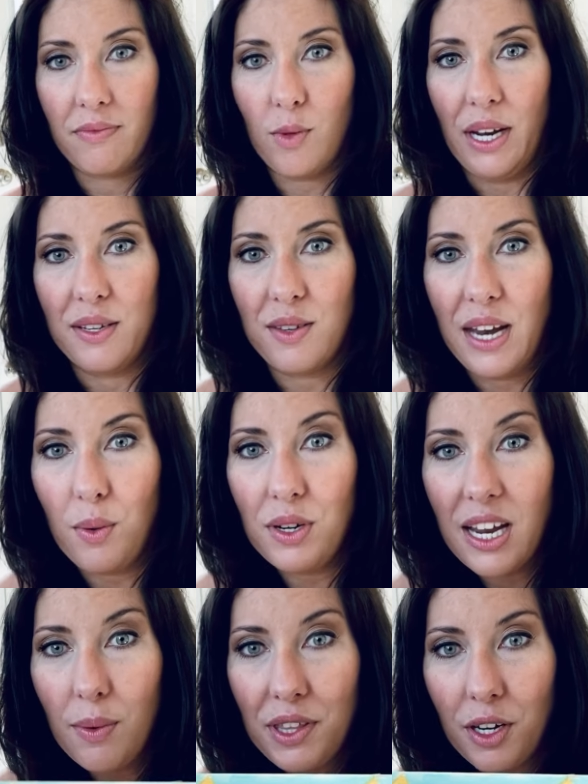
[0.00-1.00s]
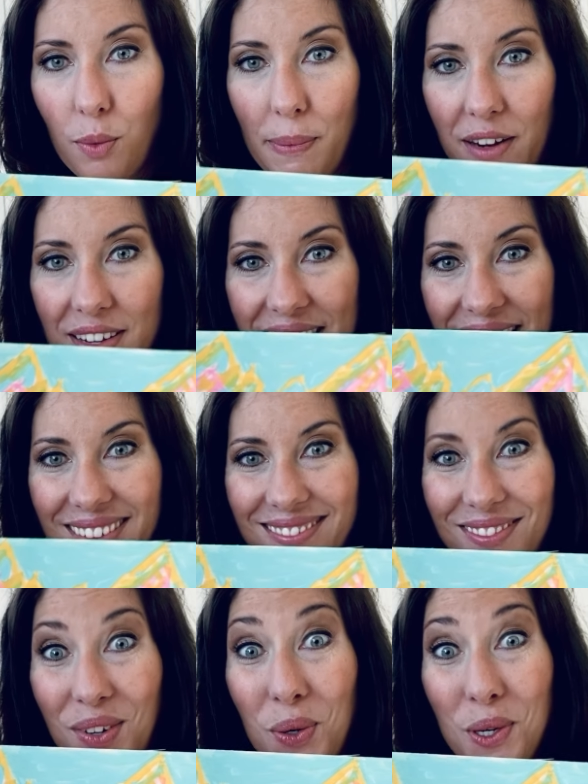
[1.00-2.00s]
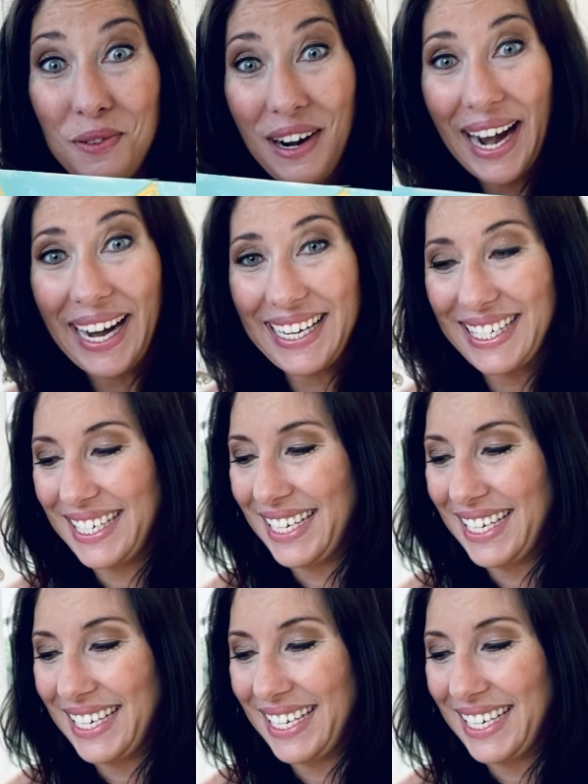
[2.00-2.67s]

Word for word: Okay, so now we're done with our mountain scene. Cool, right?